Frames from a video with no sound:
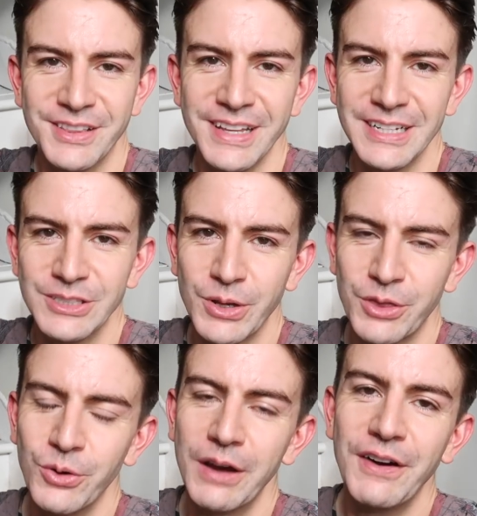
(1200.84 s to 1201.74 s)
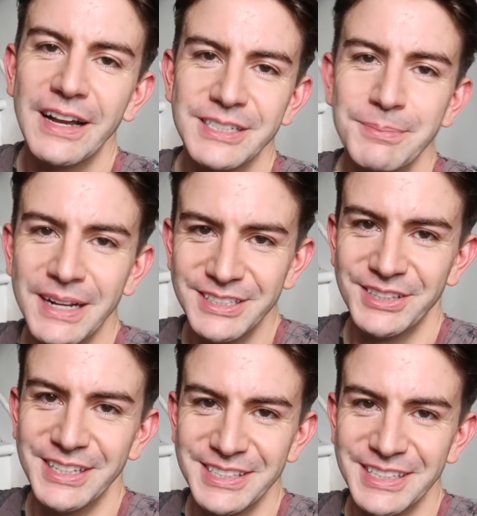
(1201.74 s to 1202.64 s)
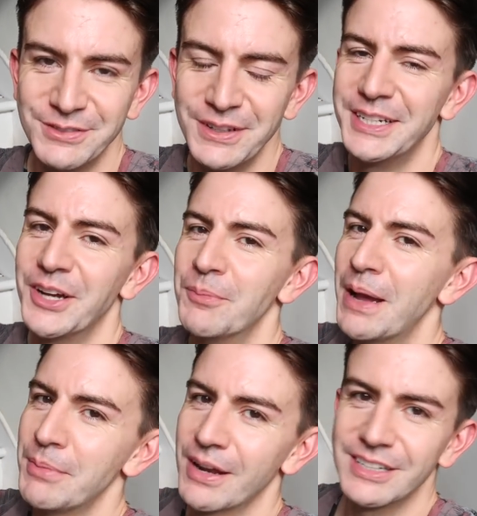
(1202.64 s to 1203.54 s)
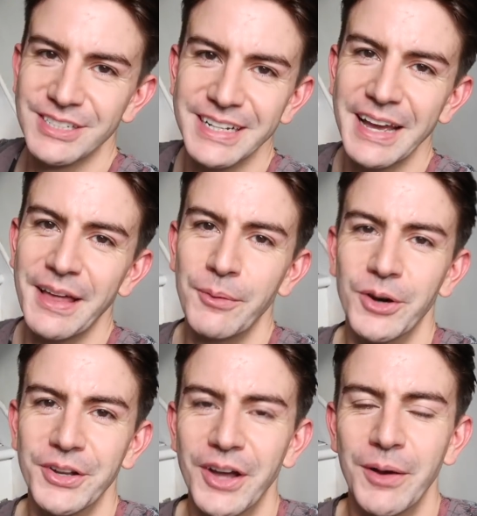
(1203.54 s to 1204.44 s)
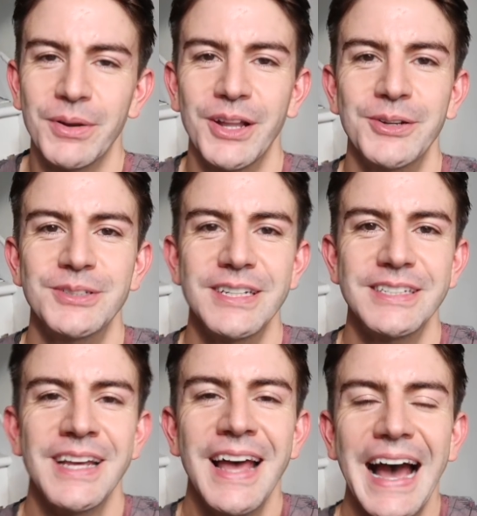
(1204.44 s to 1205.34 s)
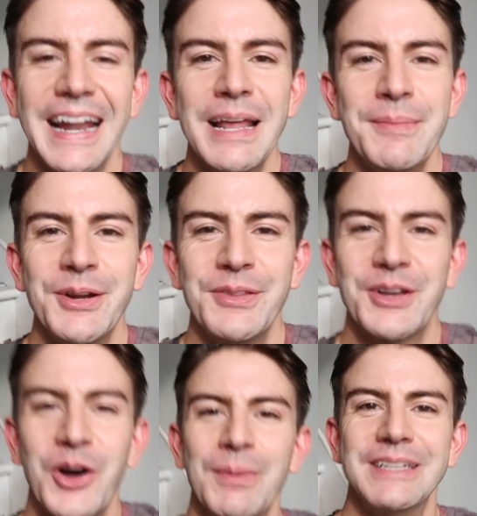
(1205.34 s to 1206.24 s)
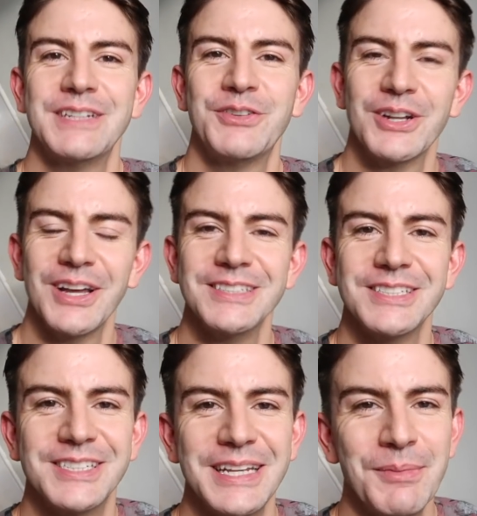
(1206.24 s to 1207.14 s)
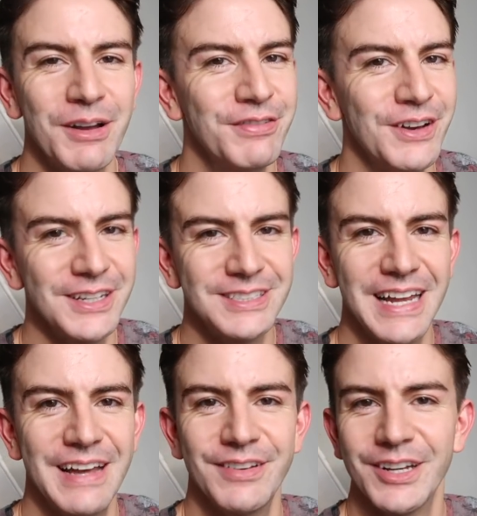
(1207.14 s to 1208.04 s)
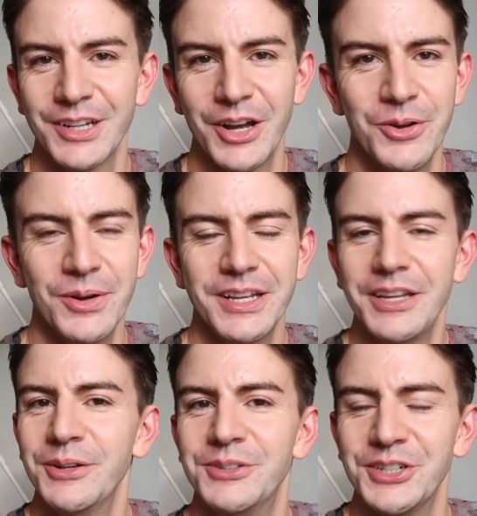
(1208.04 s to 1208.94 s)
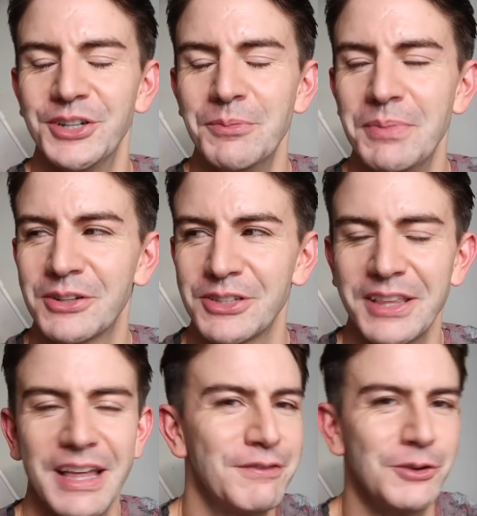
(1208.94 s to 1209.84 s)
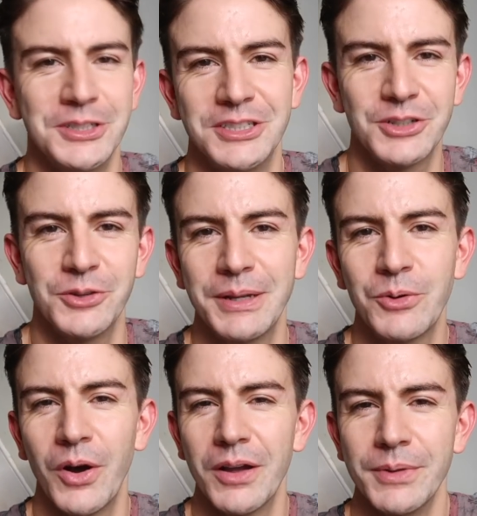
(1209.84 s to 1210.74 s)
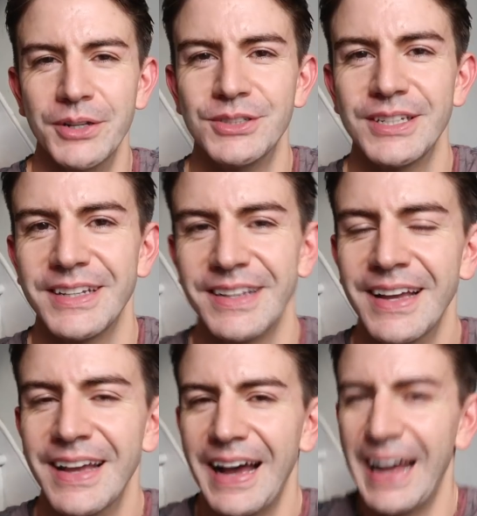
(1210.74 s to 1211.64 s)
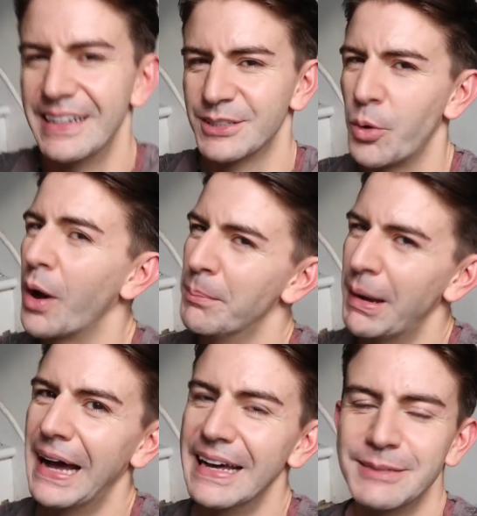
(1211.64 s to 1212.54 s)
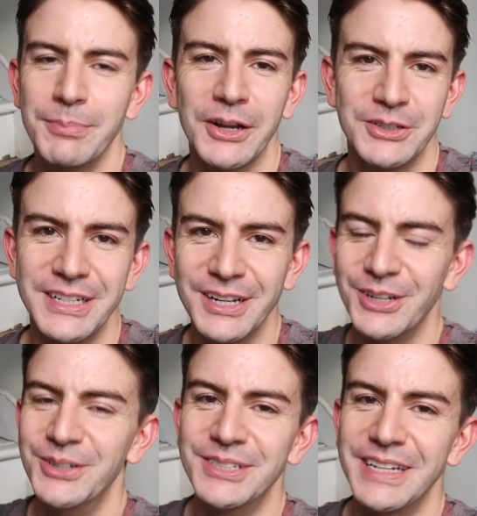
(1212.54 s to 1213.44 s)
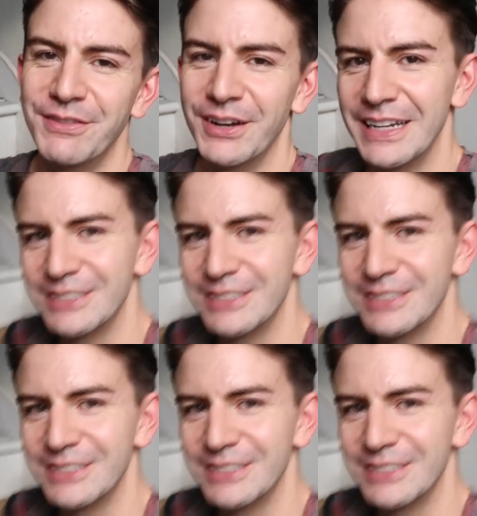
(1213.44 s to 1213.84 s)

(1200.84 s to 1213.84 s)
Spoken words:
to things. So I thought if I actually mention this in this video, maybe I'll actually get that one uploaded. And let me know in the comments if you'd like to see my first ever go at YouTube, because I think that footage could be quite amusing and quite bad, but I could include it if I